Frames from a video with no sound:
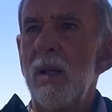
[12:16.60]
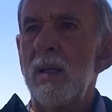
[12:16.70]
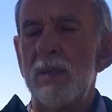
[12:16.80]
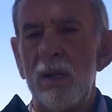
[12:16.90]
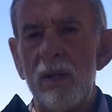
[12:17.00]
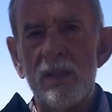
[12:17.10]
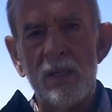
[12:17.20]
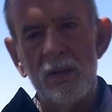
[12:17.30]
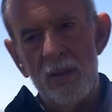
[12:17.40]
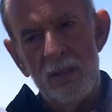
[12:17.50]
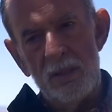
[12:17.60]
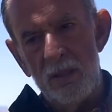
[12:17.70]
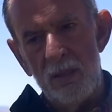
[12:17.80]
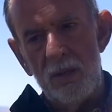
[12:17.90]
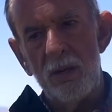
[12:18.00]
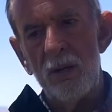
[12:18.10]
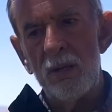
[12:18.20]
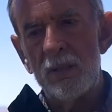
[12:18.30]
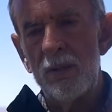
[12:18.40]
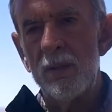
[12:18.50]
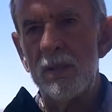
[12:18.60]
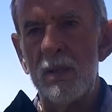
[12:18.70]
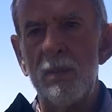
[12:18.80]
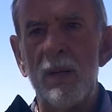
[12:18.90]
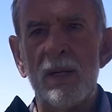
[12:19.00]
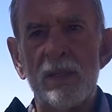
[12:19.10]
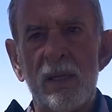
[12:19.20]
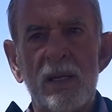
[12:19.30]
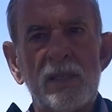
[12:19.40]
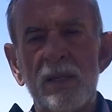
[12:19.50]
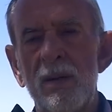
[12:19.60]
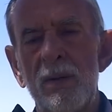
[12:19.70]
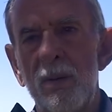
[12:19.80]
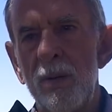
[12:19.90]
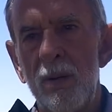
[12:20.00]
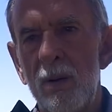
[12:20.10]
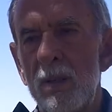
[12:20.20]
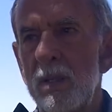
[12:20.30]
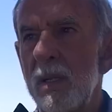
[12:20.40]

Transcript: Is it a curse or is it a blessing? I still don't know.